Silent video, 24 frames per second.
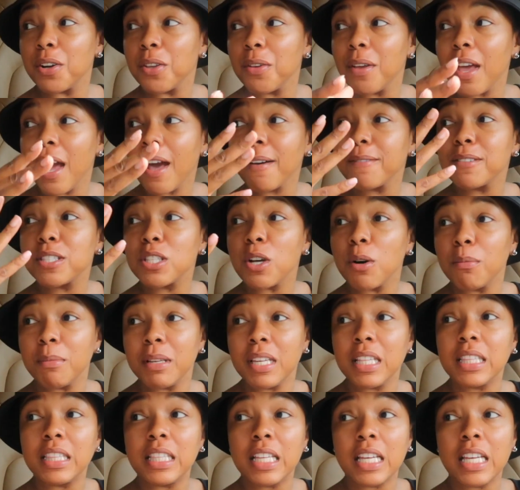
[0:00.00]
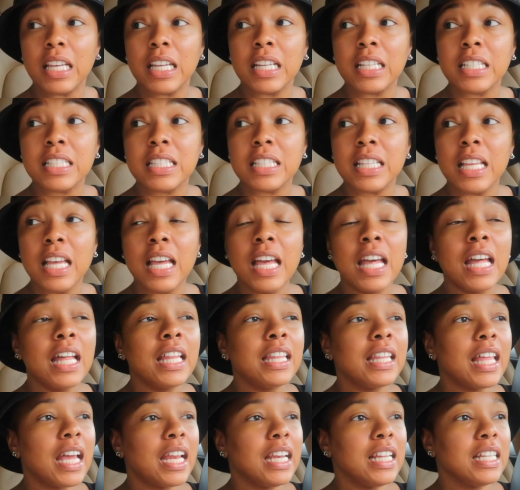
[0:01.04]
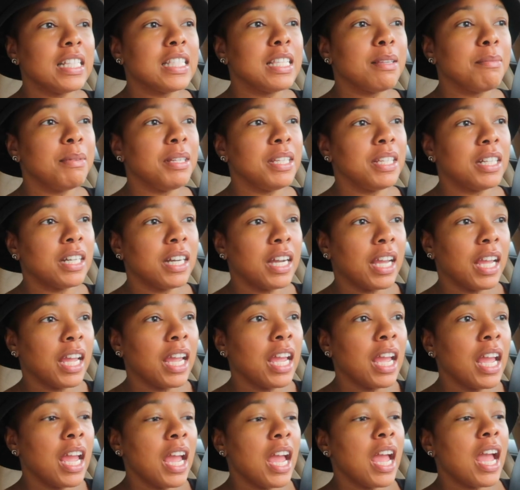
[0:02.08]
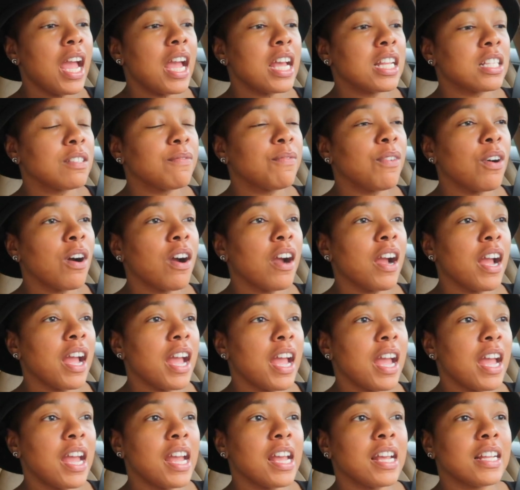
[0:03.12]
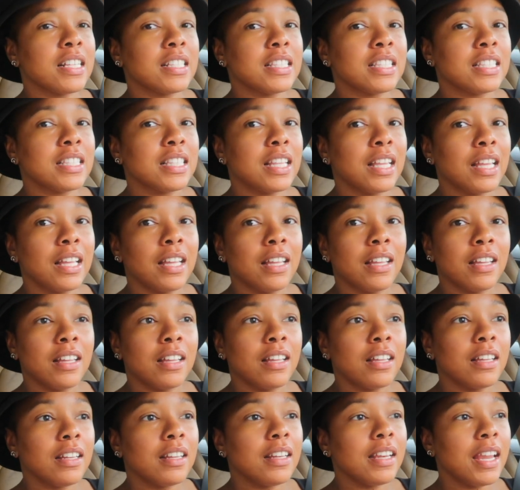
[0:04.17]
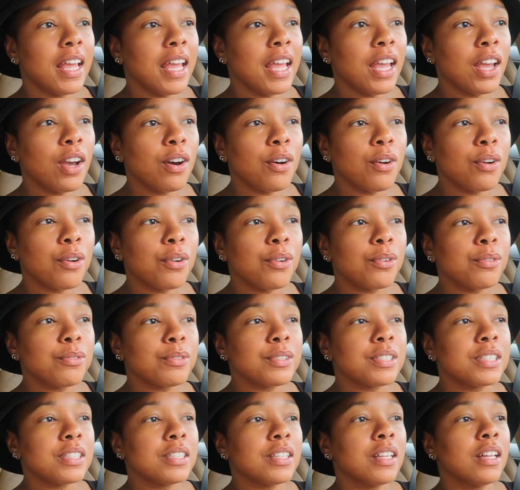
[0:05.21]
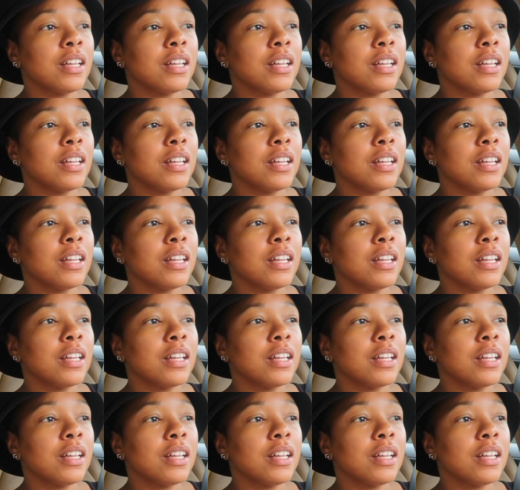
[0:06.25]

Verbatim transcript: You have so many things that need to be done as far as nails,